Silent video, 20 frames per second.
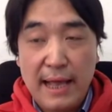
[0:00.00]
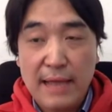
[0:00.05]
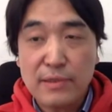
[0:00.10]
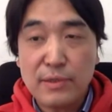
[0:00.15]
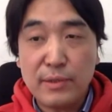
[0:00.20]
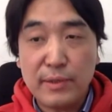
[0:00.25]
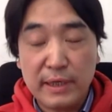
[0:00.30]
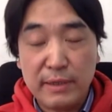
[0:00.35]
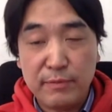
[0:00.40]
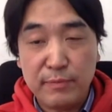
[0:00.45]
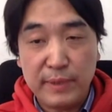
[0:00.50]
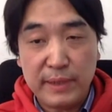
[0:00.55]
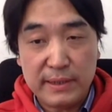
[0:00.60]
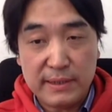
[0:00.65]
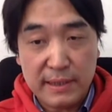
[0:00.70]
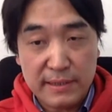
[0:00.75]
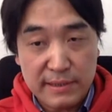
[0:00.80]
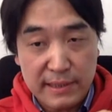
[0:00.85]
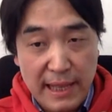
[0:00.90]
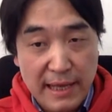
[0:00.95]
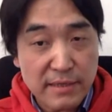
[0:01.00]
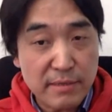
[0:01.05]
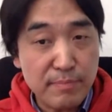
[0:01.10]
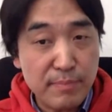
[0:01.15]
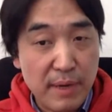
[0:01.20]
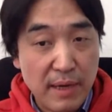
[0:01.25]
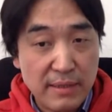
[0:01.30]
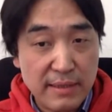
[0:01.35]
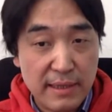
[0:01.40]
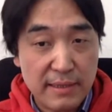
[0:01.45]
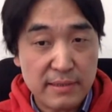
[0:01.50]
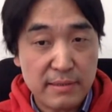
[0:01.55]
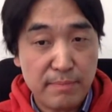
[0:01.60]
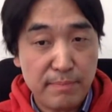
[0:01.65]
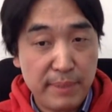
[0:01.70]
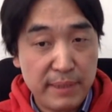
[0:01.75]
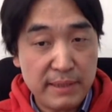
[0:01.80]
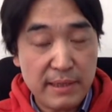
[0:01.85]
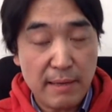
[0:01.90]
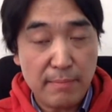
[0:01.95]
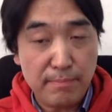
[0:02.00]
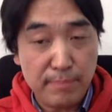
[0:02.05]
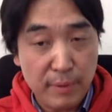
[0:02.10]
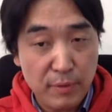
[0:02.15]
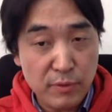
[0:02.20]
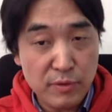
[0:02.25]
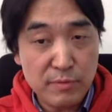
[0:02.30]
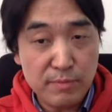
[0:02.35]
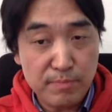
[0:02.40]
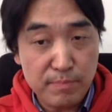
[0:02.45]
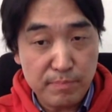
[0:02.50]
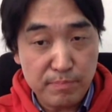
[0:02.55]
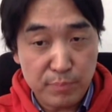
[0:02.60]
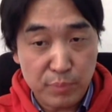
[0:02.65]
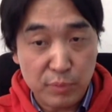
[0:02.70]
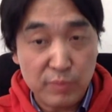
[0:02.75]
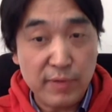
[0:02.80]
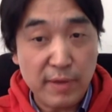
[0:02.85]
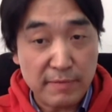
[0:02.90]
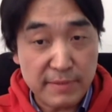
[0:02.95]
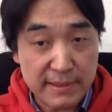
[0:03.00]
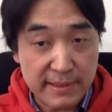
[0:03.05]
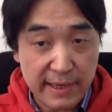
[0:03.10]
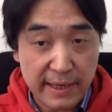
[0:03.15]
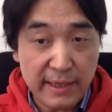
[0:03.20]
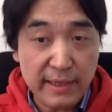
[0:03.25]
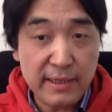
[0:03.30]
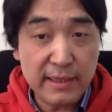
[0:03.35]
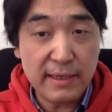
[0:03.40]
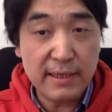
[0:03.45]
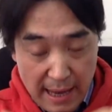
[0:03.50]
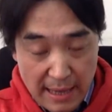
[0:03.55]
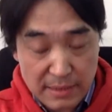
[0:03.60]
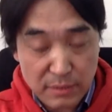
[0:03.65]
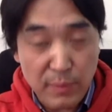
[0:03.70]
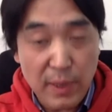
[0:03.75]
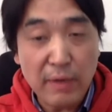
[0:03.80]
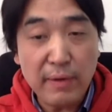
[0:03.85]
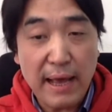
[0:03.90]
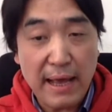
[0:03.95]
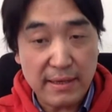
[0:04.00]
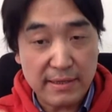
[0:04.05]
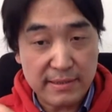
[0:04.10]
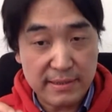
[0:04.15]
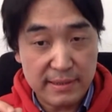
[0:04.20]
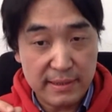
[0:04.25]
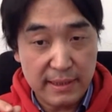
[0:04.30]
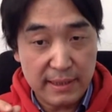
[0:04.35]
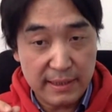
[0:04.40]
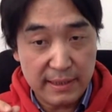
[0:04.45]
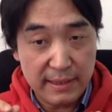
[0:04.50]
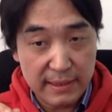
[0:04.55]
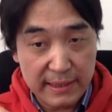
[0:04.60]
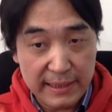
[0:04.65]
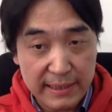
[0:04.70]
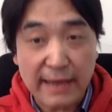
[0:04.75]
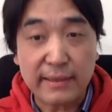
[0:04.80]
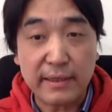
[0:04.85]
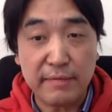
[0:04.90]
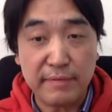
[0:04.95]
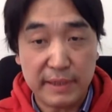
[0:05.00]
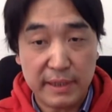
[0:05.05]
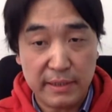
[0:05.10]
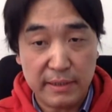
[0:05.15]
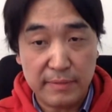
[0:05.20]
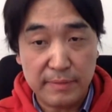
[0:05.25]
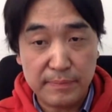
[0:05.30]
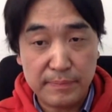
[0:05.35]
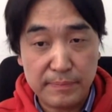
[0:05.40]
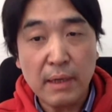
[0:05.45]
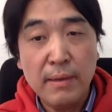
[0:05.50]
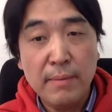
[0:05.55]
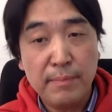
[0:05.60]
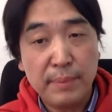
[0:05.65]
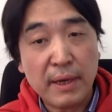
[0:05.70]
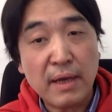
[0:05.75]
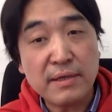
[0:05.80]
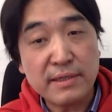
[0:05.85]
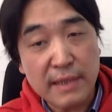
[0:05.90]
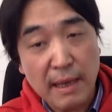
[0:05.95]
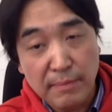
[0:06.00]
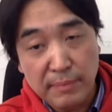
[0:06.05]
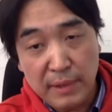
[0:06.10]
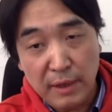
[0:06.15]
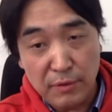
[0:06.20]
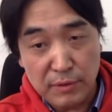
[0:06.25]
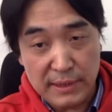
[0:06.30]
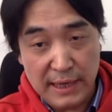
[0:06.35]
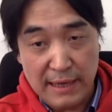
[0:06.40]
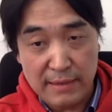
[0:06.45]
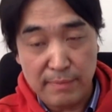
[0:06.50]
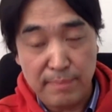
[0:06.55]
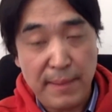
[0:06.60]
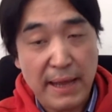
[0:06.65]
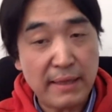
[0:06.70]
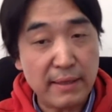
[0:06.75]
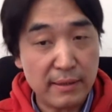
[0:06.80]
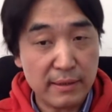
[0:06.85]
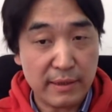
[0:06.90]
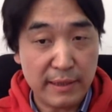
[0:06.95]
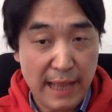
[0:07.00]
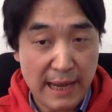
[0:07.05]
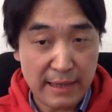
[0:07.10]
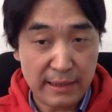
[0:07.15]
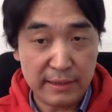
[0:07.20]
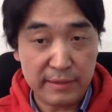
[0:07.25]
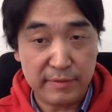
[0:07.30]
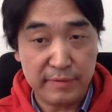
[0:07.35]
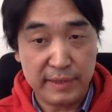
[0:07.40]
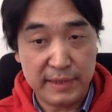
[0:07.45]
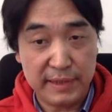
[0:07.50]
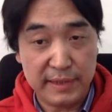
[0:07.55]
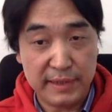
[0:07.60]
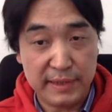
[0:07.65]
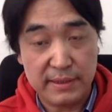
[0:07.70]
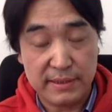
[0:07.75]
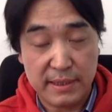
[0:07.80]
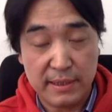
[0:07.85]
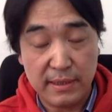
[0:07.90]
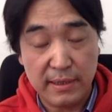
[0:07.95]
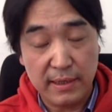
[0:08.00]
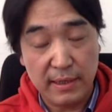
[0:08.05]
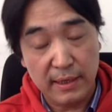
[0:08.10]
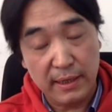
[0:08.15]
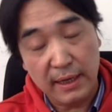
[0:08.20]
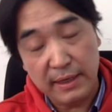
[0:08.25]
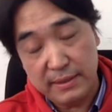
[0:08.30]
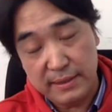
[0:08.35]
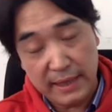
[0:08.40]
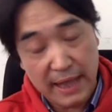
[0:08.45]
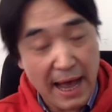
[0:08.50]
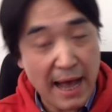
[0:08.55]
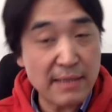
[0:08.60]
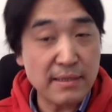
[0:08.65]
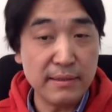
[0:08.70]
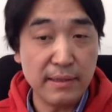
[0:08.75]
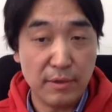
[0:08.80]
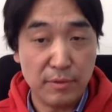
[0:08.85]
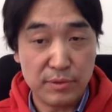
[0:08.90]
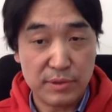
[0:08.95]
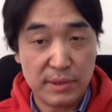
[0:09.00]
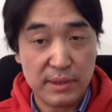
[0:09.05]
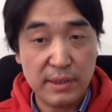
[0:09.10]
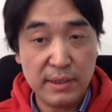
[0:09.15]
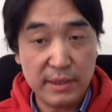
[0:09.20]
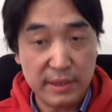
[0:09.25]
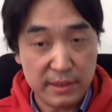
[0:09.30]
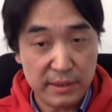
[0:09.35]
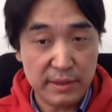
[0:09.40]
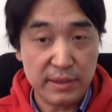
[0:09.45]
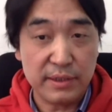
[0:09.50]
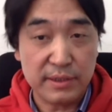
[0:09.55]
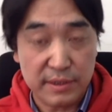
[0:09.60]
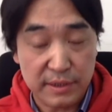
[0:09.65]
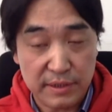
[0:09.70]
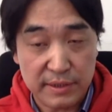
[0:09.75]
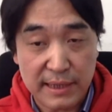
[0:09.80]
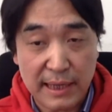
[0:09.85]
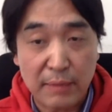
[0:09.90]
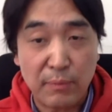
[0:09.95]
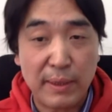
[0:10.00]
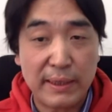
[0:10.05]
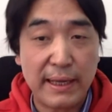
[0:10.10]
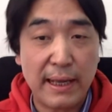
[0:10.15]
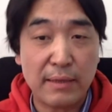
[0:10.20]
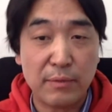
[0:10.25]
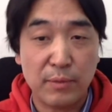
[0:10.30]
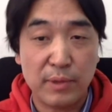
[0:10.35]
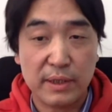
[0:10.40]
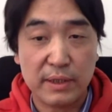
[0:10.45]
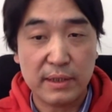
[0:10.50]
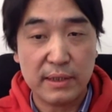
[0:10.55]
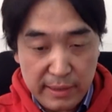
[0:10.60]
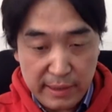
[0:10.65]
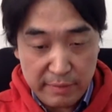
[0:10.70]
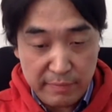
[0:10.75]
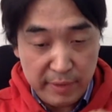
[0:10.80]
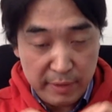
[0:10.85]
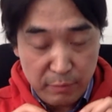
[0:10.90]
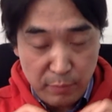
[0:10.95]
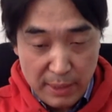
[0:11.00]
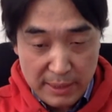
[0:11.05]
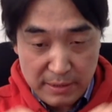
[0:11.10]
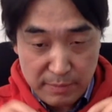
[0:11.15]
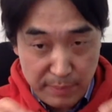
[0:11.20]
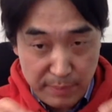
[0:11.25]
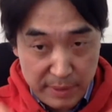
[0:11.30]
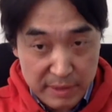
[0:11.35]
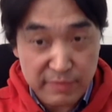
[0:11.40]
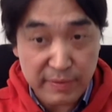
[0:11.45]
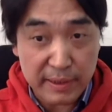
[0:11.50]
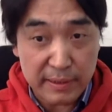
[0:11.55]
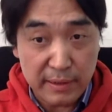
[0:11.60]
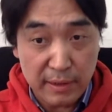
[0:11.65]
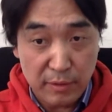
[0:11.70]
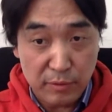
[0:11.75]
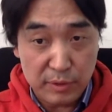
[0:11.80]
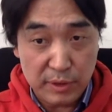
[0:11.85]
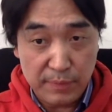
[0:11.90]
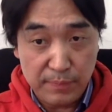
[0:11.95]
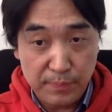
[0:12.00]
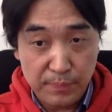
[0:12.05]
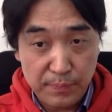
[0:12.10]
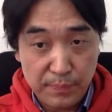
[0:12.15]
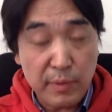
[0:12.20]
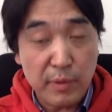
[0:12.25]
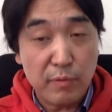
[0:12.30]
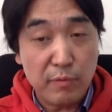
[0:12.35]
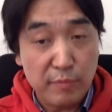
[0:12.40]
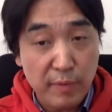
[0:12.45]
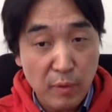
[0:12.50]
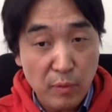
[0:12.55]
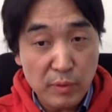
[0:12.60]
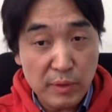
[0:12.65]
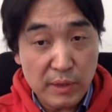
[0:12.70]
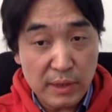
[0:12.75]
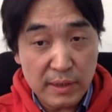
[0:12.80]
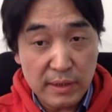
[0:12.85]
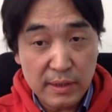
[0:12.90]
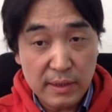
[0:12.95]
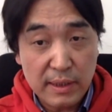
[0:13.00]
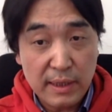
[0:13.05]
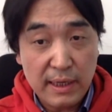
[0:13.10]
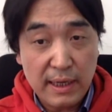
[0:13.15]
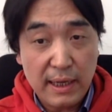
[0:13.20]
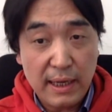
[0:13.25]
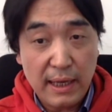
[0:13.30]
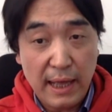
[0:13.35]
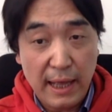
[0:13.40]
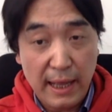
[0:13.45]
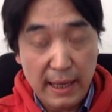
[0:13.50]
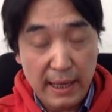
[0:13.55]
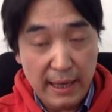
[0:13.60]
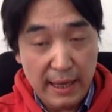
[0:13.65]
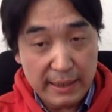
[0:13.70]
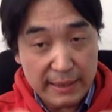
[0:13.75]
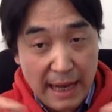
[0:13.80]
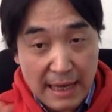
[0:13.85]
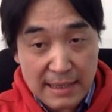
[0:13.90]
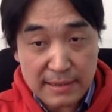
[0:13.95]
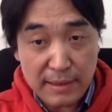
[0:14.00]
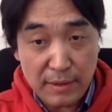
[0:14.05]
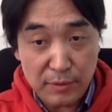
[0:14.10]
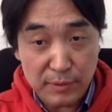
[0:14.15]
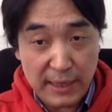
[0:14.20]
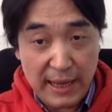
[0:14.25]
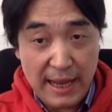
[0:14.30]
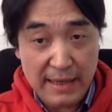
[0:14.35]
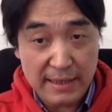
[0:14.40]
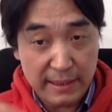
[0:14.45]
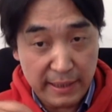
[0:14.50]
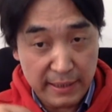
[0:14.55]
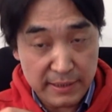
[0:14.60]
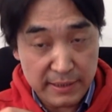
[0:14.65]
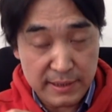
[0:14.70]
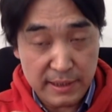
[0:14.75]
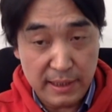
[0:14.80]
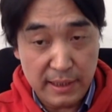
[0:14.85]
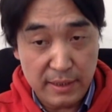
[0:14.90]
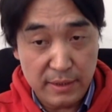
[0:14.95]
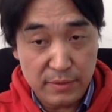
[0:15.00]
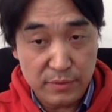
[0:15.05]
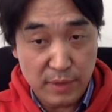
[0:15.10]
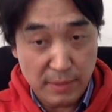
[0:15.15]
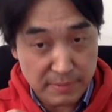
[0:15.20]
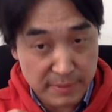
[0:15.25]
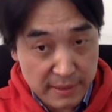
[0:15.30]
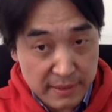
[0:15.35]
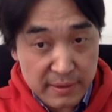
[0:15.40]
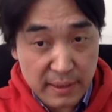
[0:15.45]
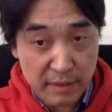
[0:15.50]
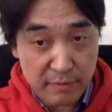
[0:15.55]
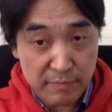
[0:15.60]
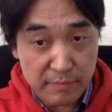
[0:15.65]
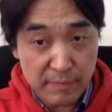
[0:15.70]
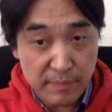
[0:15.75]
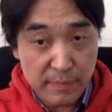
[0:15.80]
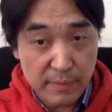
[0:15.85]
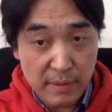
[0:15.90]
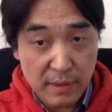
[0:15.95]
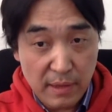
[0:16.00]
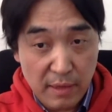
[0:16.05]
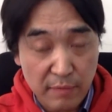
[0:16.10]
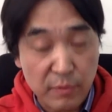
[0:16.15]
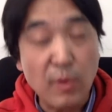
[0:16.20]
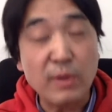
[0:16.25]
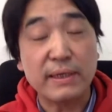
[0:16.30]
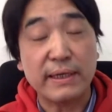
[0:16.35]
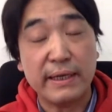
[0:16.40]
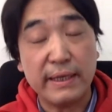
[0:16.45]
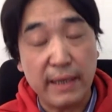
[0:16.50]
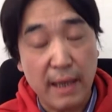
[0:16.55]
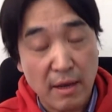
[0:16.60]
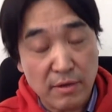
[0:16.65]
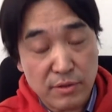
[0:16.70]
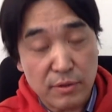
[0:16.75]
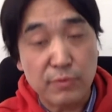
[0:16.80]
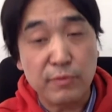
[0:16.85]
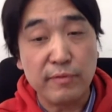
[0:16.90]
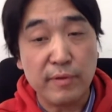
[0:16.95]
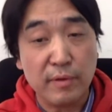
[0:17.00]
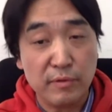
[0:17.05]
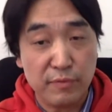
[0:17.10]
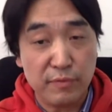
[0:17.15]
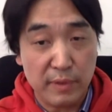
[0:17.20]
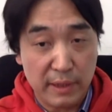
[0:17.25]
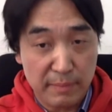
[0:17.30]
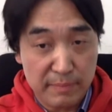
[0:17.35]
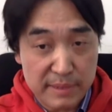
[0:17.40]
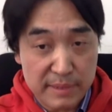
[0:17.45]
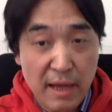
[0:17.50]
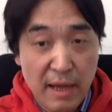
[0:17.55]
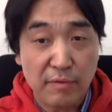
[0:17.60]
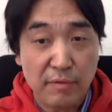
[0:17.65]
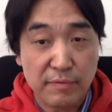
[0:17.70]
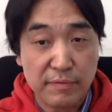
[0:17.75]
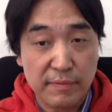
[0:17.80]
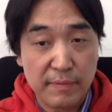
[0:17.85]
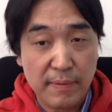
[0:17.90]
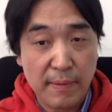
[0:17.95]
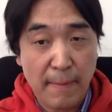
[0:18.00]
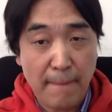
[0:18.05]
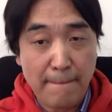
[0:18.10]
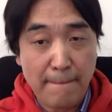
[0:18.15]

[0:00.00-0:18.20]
Actually, the selection process is based on both proof of stake as well as connectivity. Because some nodes have better connectivity than other nodes inside one network. Giving one specific node, he will vote another node as his representative. Of course, he can also vote for himself.